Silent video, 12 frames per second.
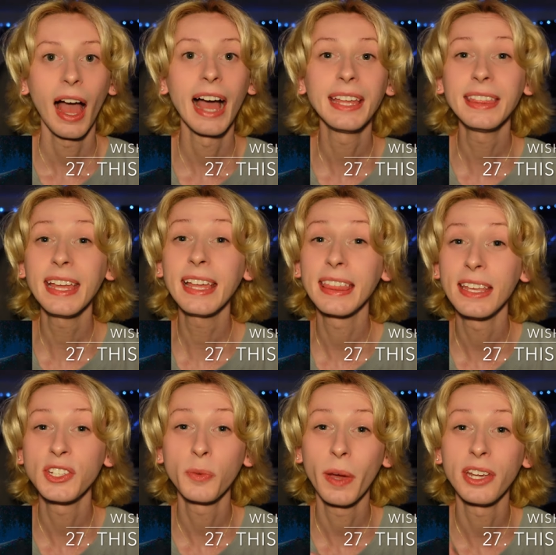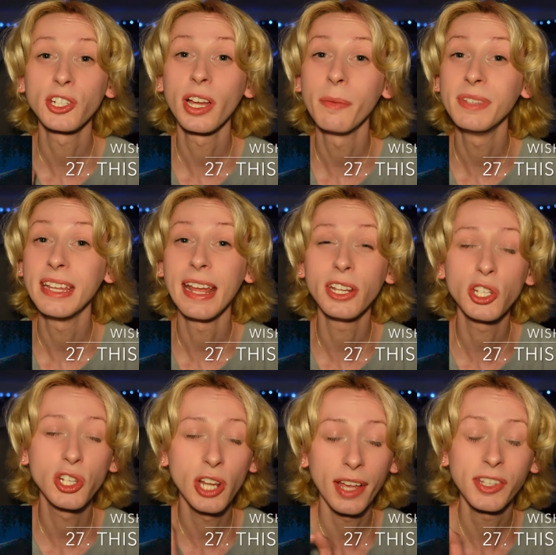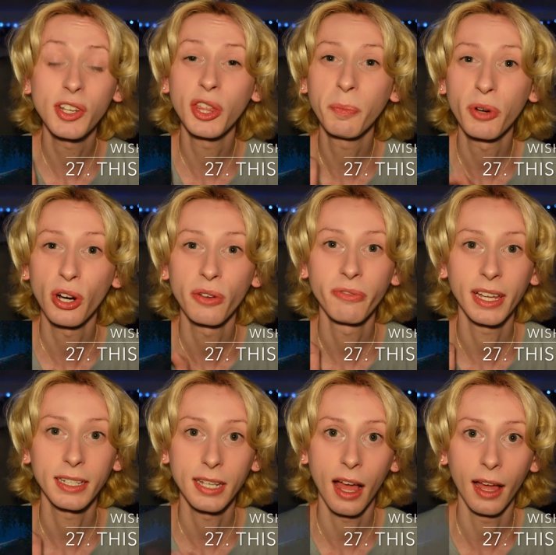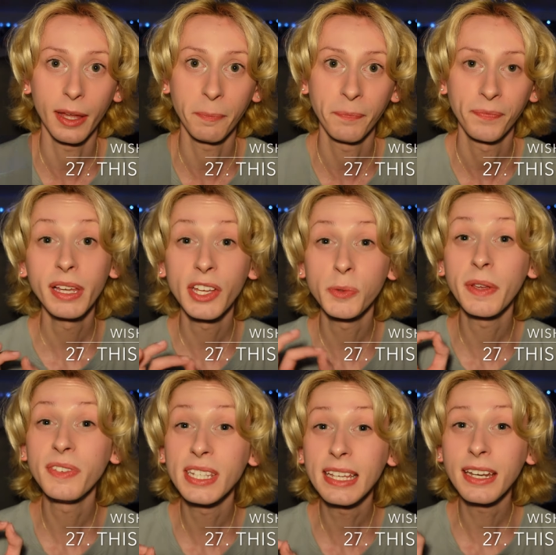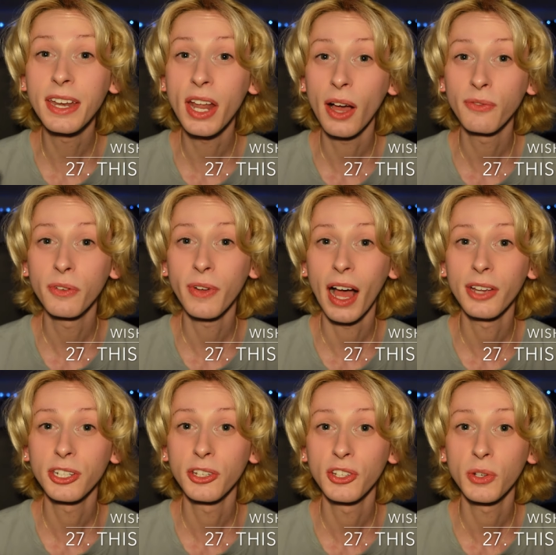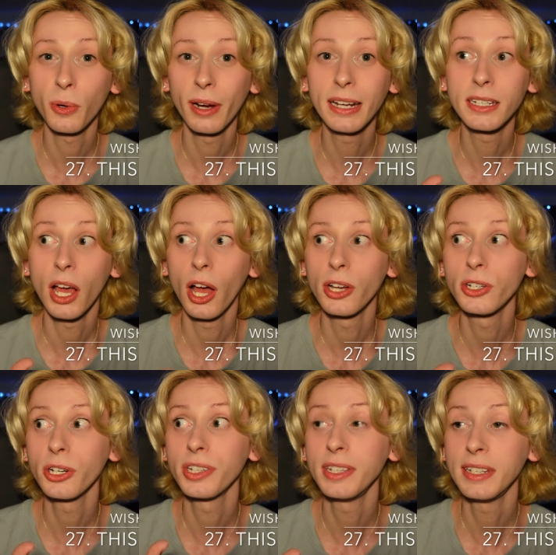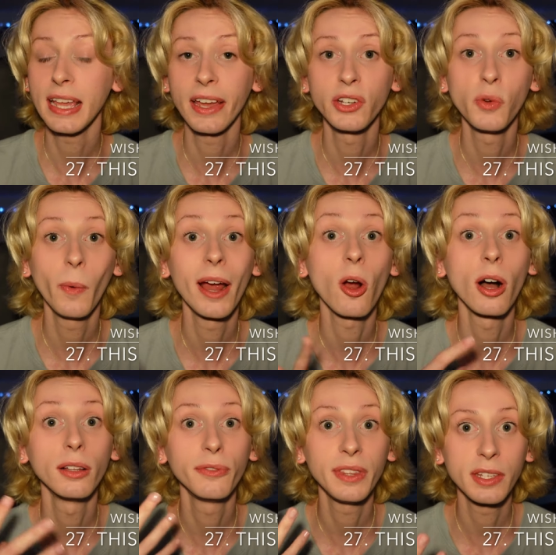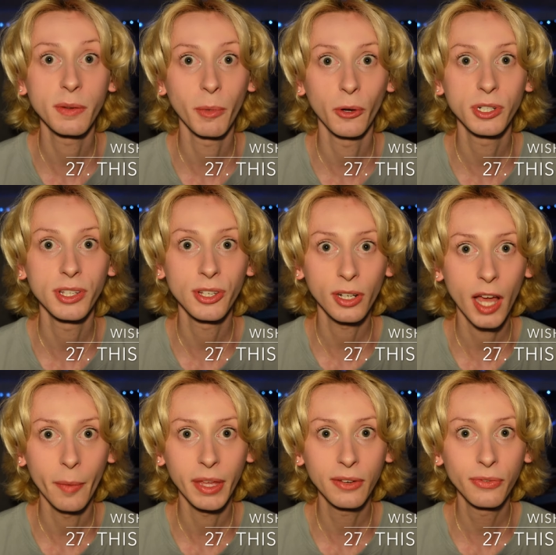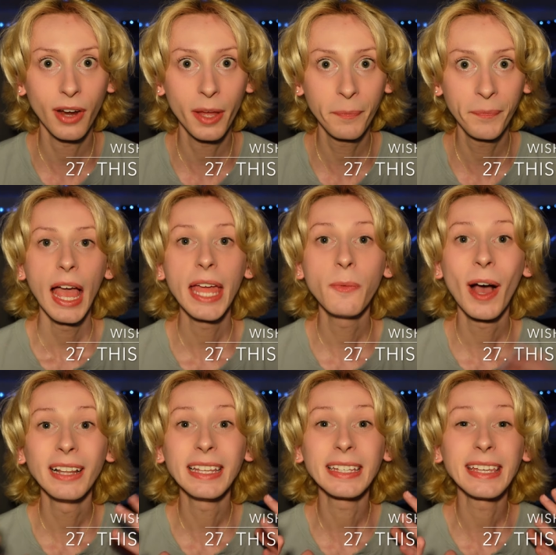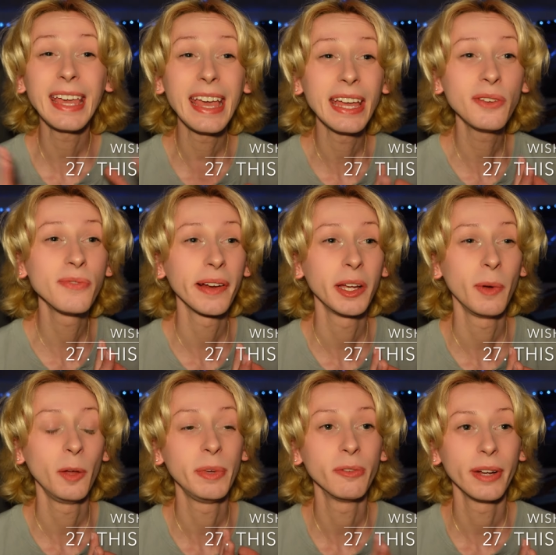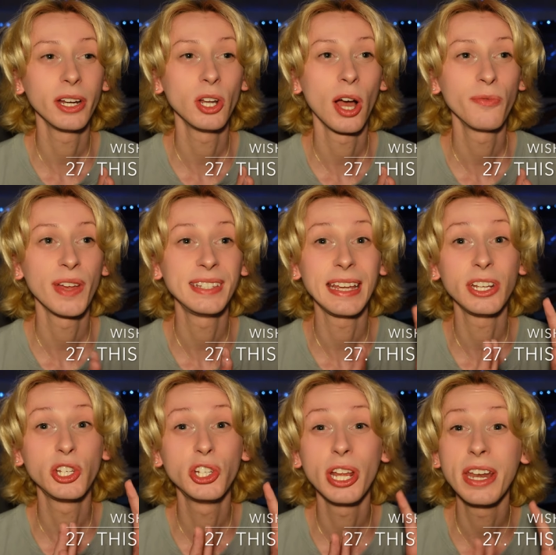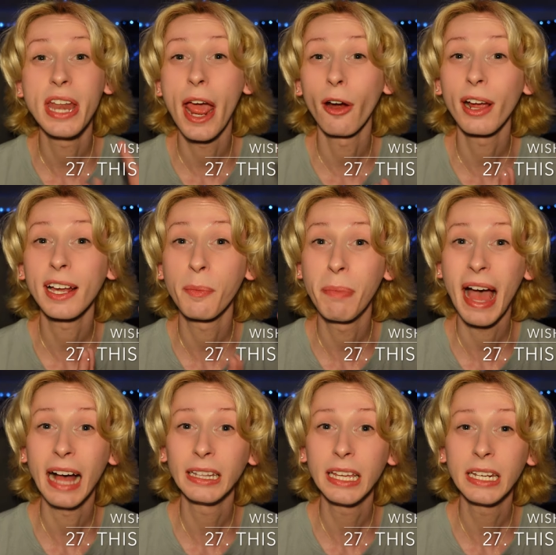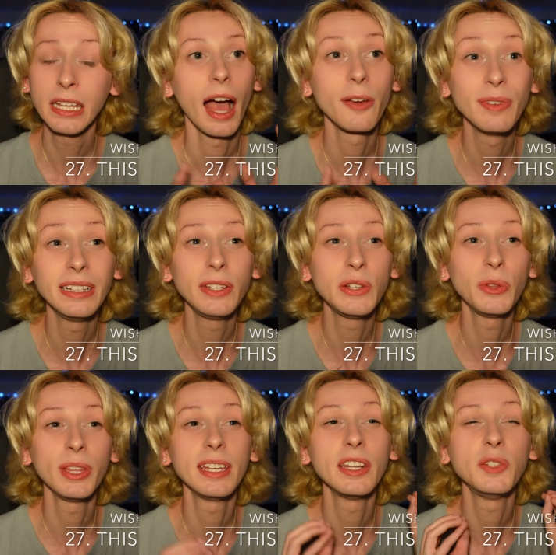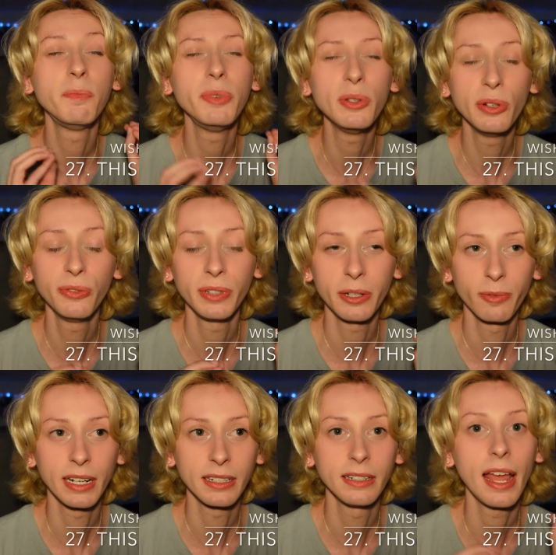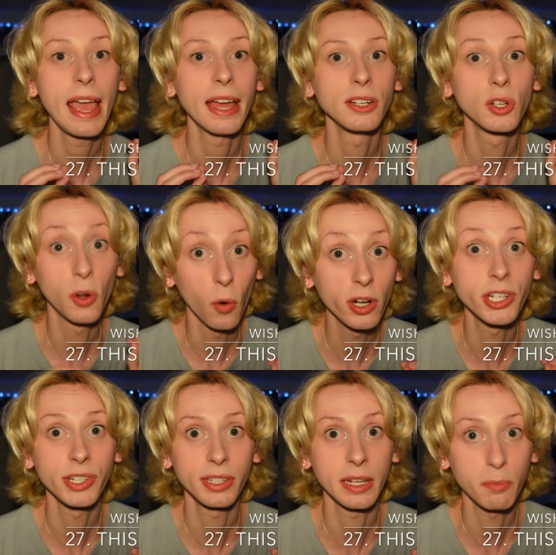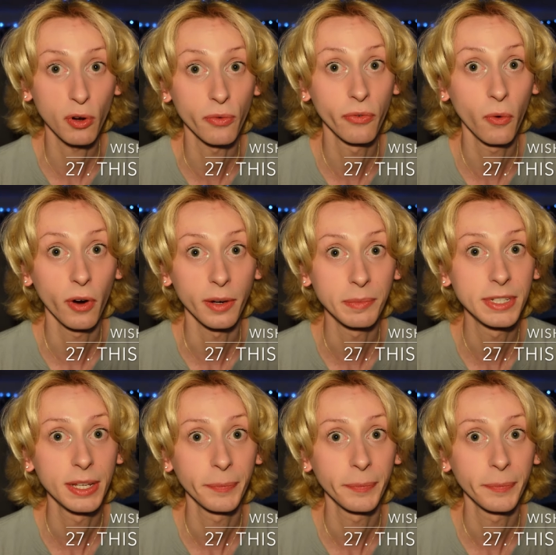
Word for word: I think this wish comes in at just the perfect time, because we've seen enough of Asha's story to understand where all of these emotions are coming from. And while it can very well be written off as a generic ballad, I really do think it is beautifully written and gorgeously performed.